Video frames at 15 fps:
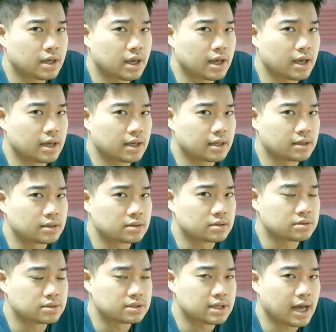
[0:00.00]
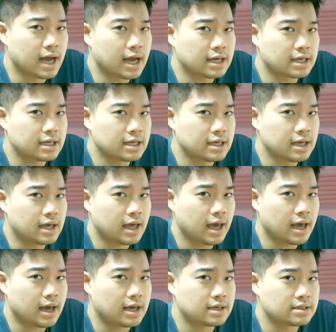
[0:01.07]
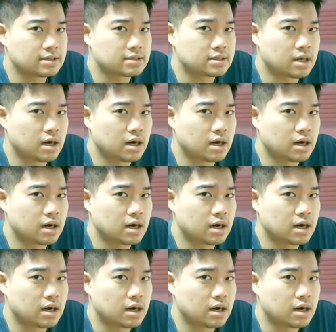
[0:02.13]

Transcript: and society has